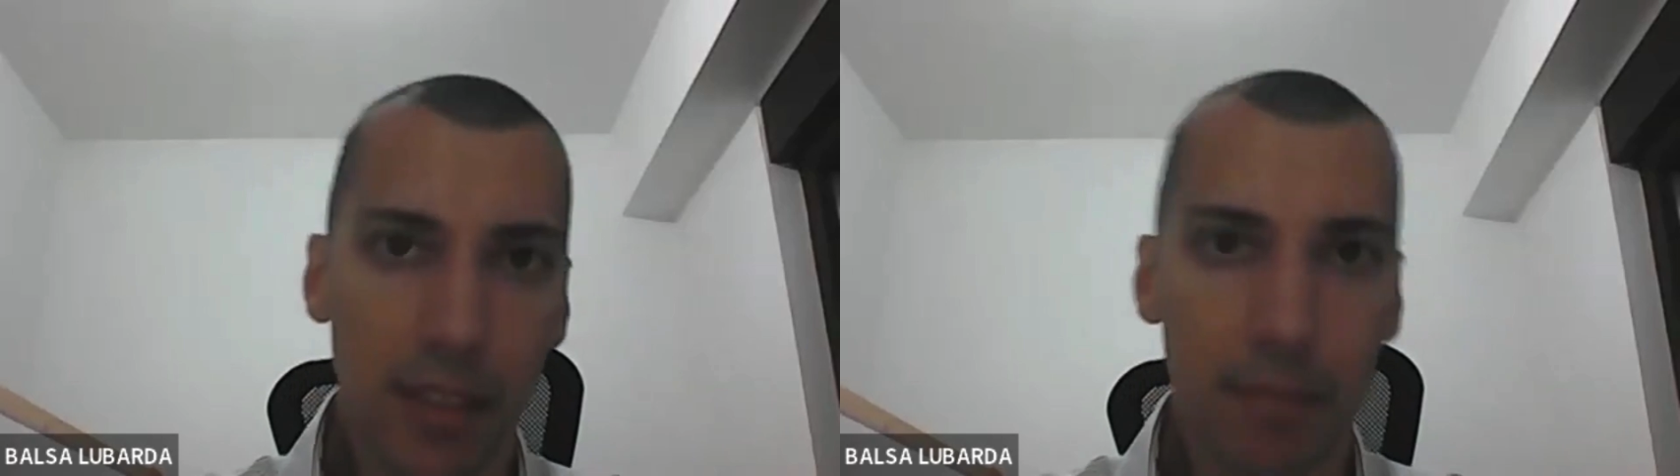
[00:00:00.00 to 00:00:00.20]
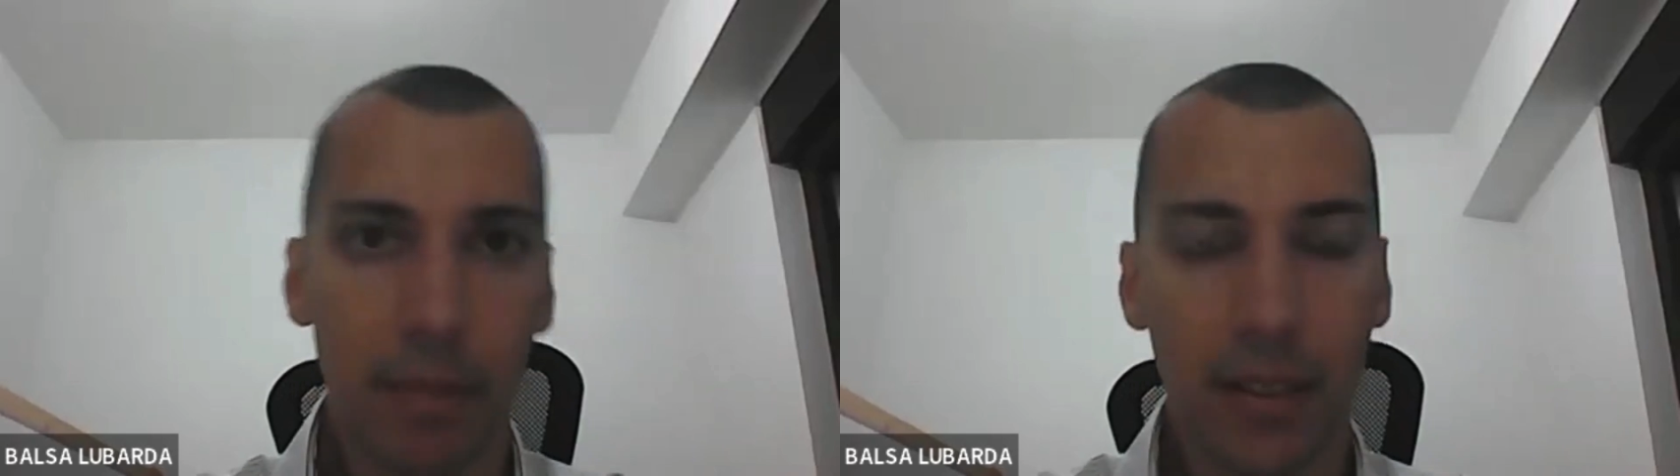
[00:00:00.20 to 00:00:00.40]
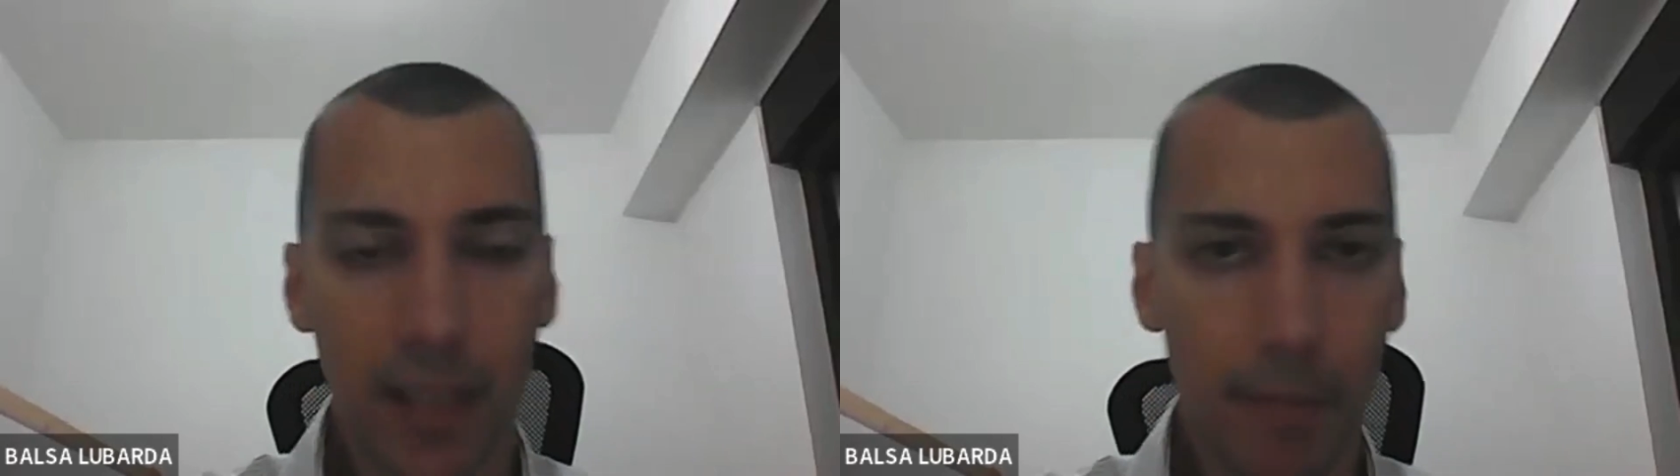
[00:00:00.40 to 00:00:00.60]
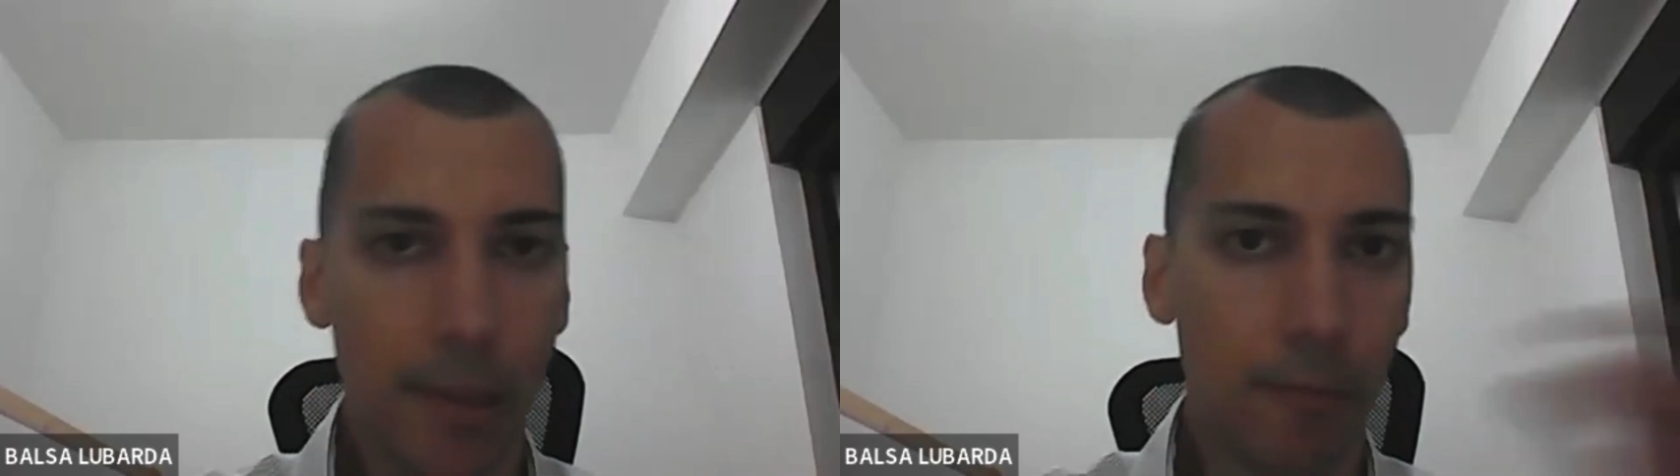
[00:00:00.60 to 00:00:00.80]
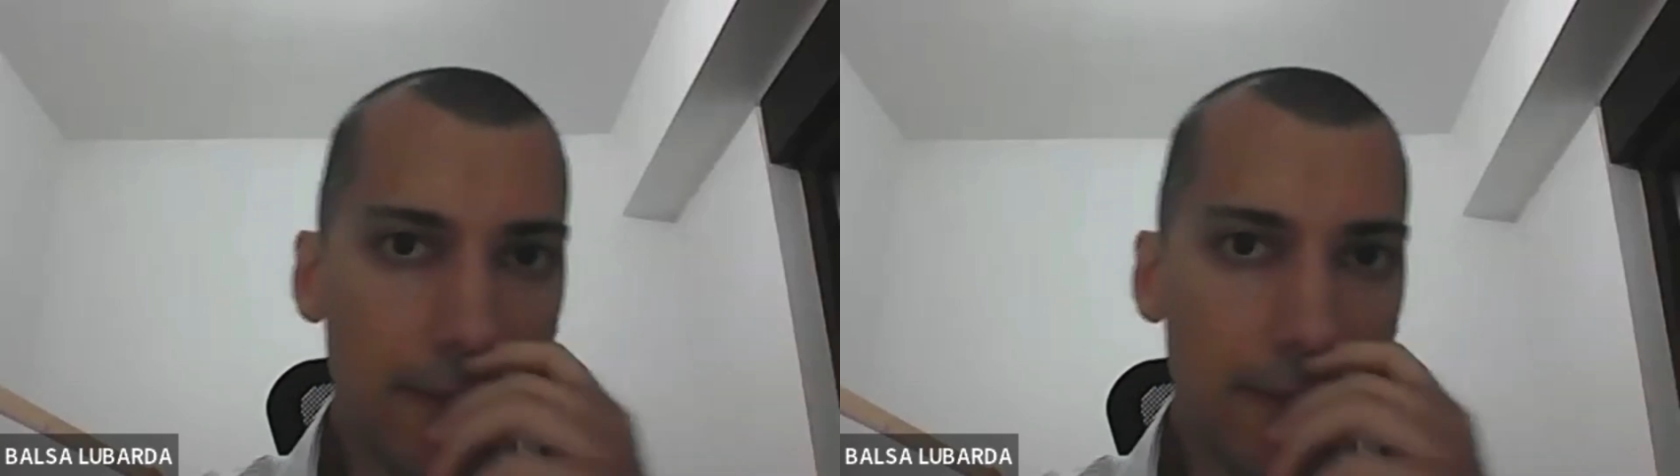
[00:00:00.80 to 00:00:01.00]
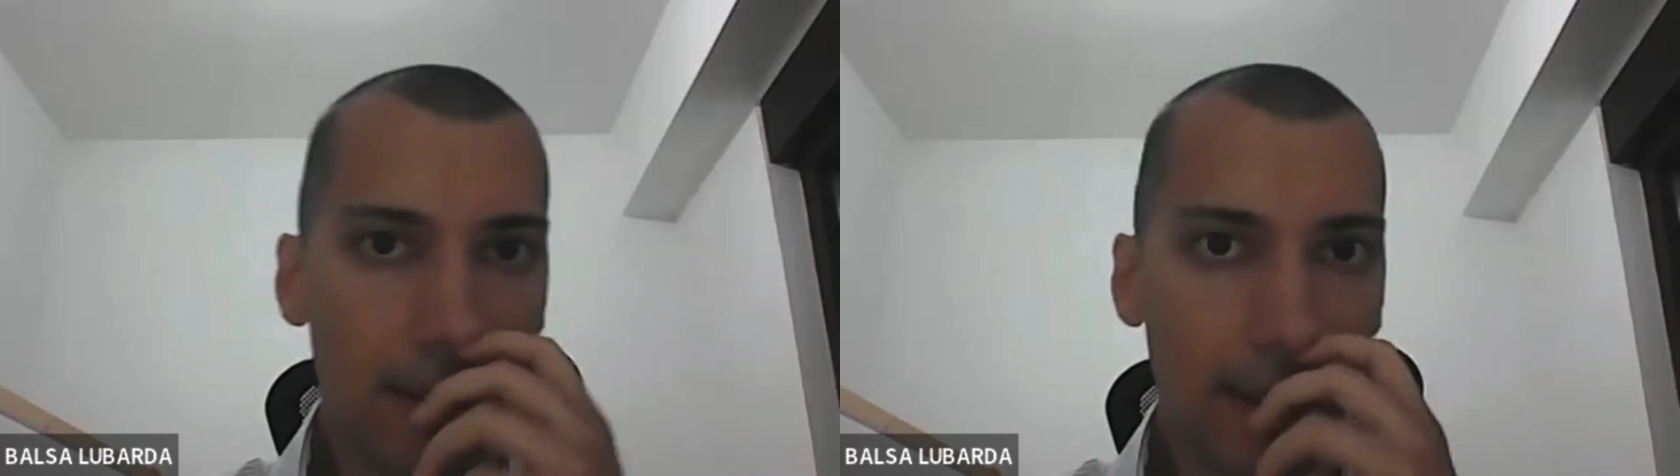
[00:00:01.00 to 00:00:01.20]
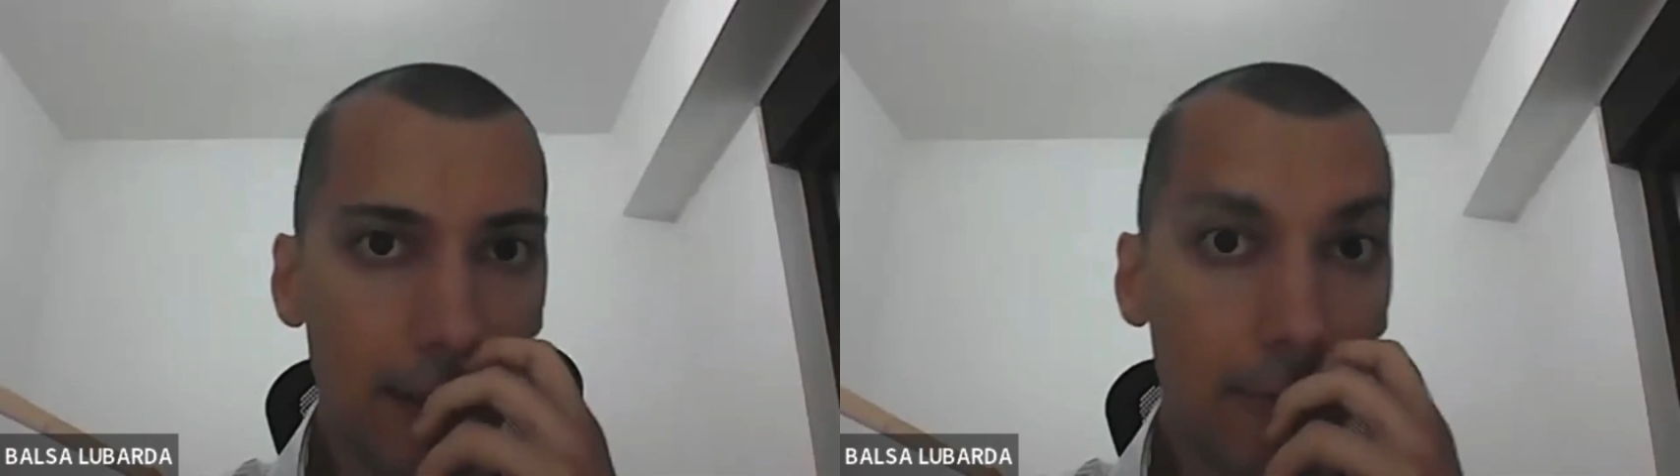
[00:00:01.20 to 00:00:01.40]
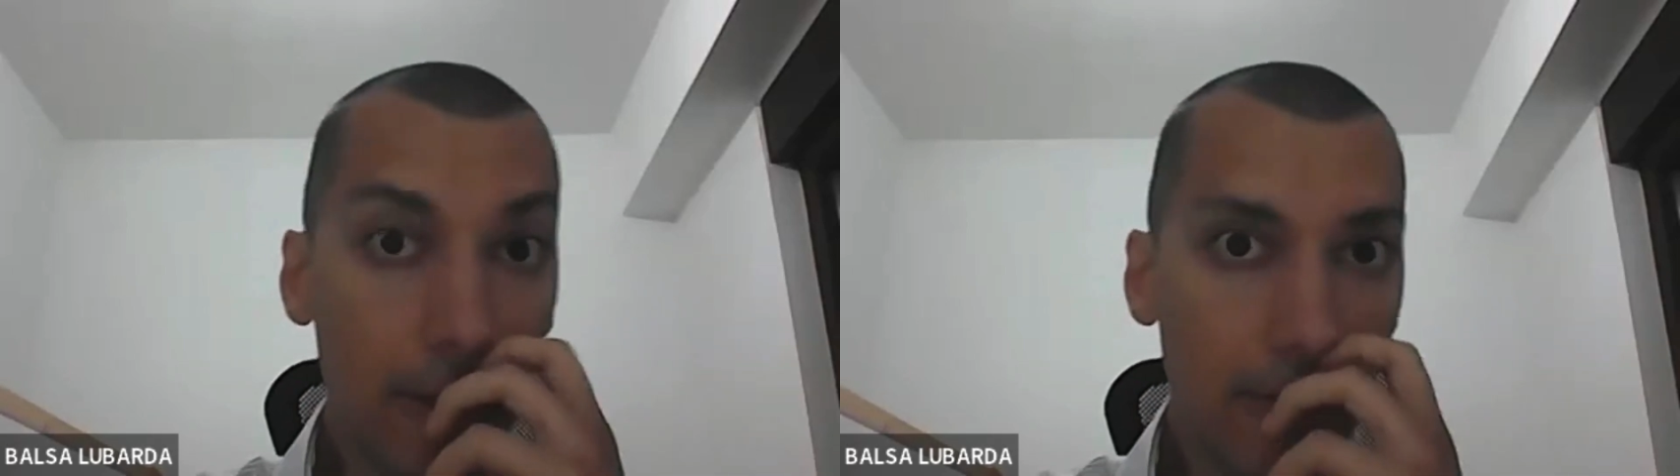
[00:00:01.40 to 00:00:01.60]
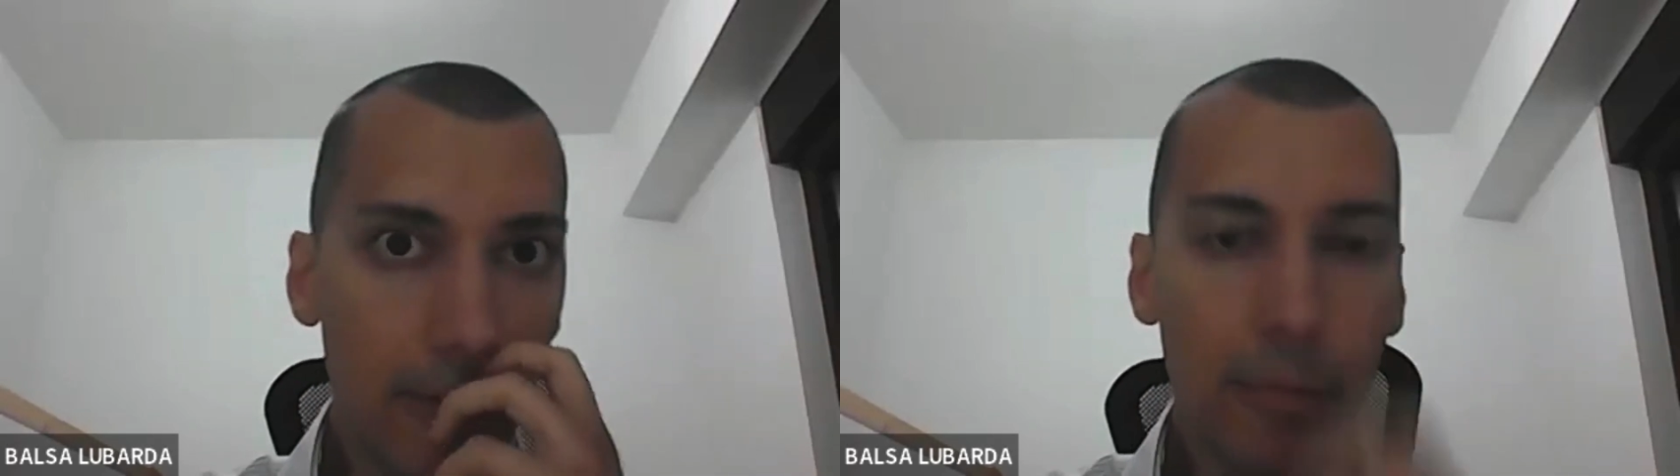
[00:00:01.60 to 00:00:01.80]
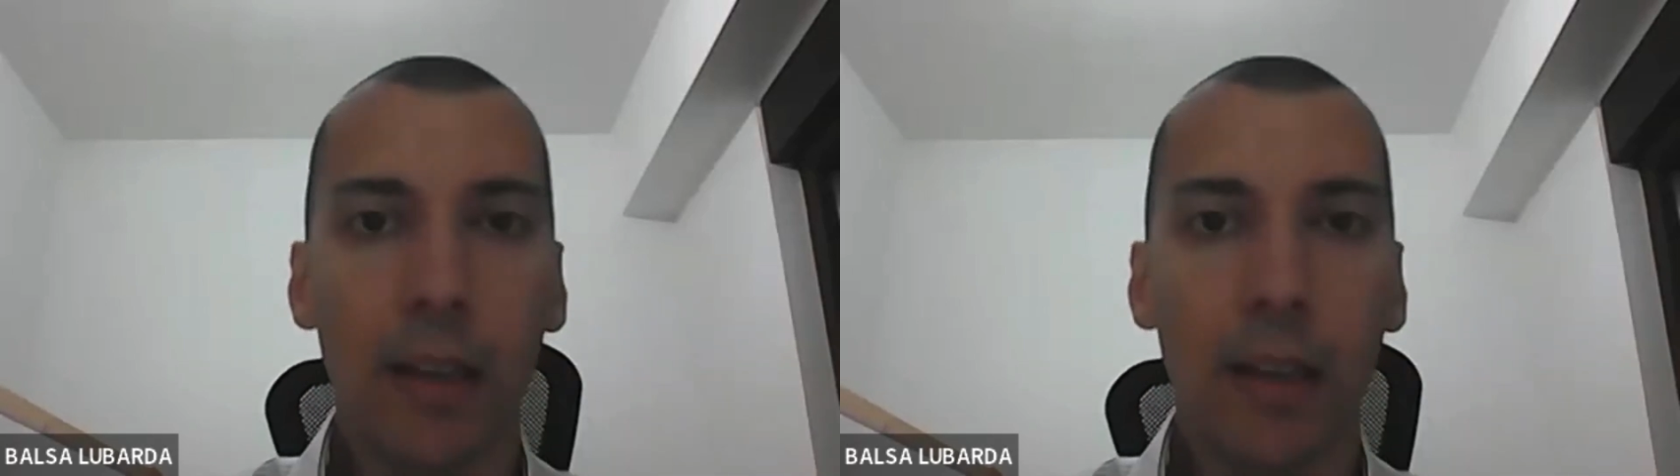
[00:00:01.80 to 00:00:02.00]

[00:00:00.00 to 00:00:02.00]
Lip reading: The pandemic was definitely one of them.